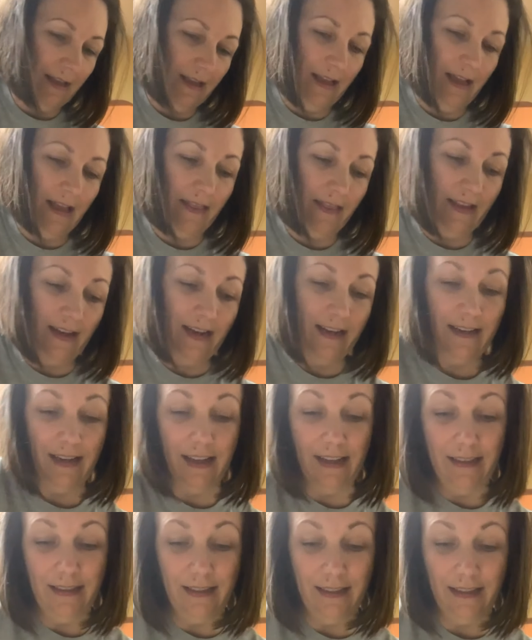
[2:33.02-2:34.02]
And then I
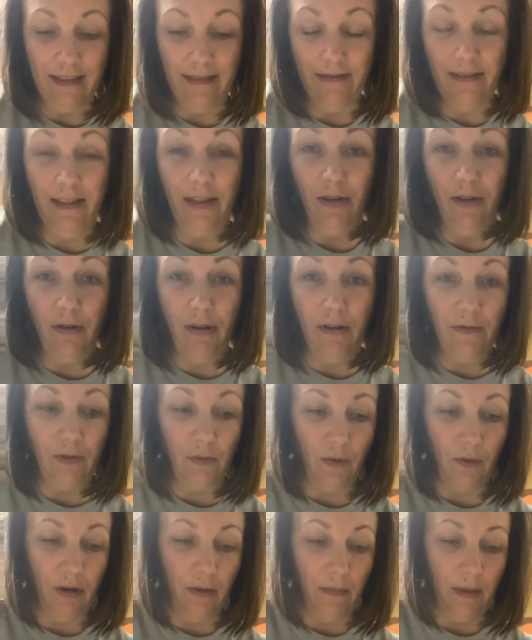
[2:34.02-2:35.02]
dice it. Then you don't have to
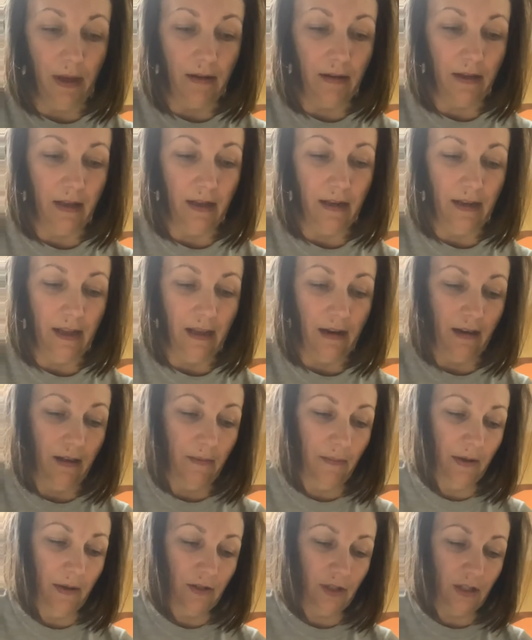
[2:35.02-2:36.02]
worry about cutting out a
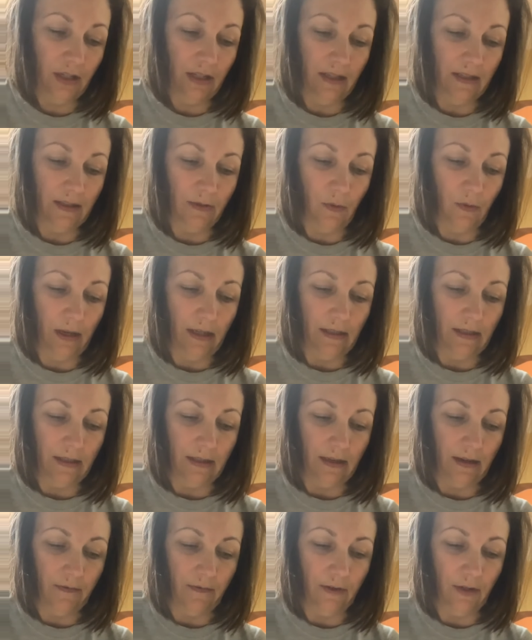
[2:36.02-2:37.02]
bunch of this white
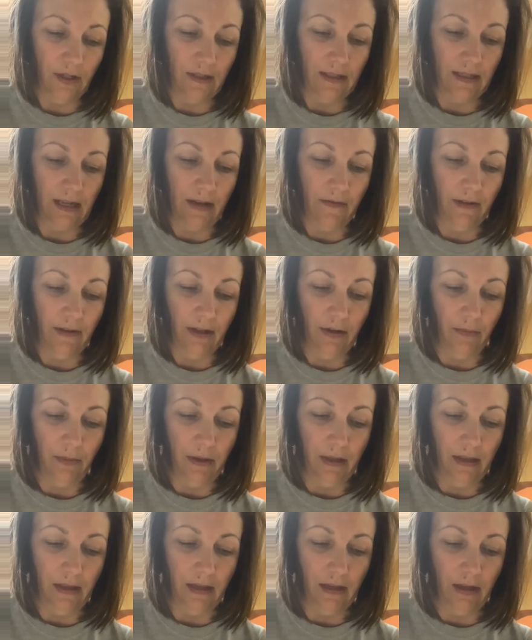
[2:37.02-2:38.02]
stuff. You just have a little
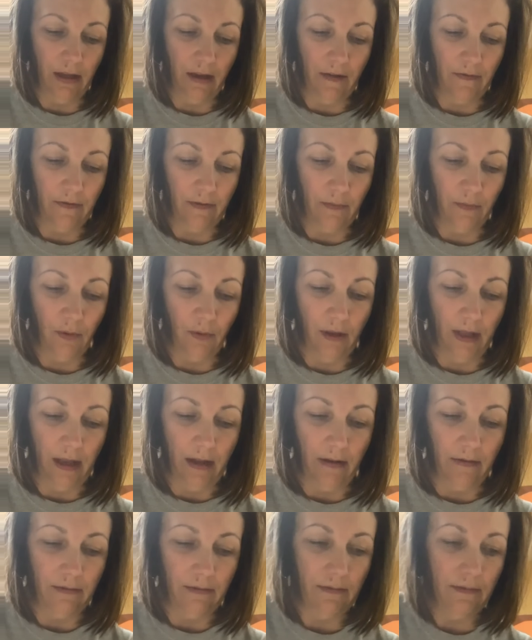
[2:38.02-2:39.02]
bit that you have to pull
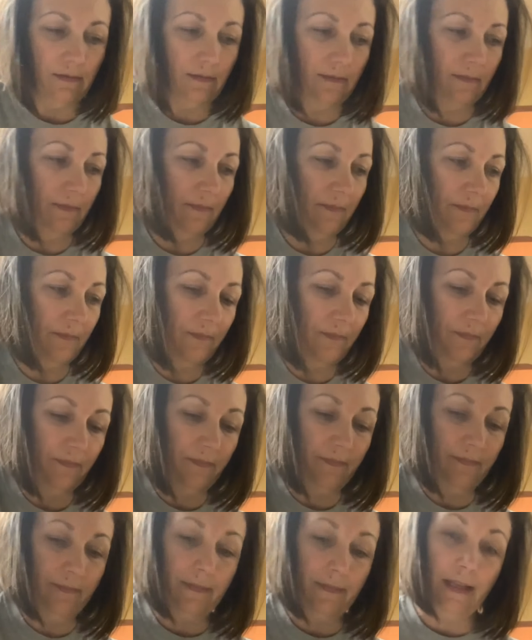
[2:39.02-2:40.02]
out.
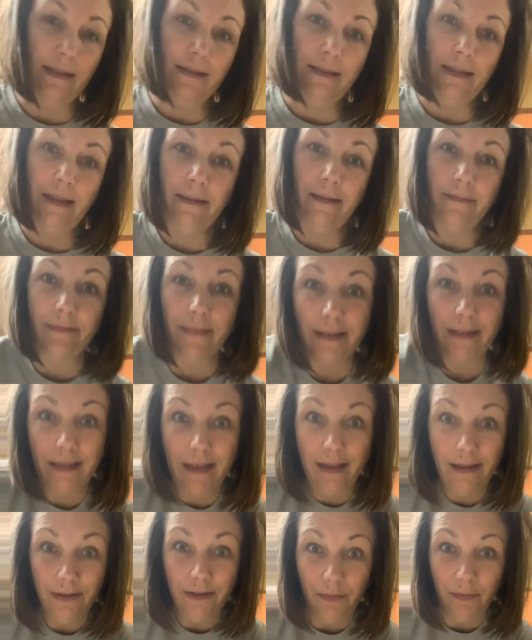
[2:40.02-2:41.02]
That's it. That's how
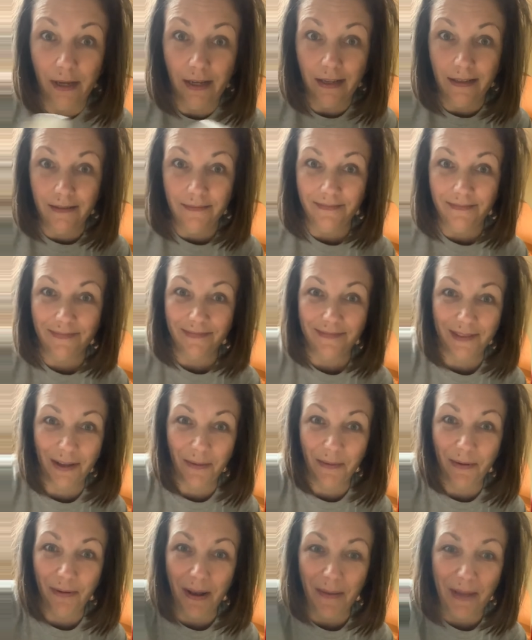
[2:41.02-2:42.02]
I do mine. I'll
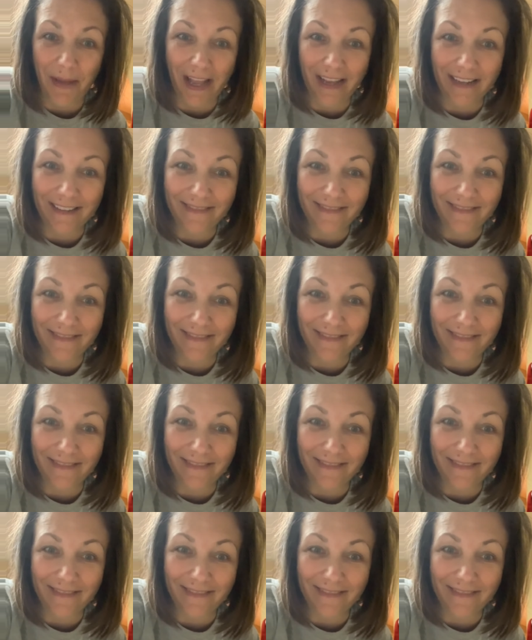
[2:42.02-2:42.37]
be right back.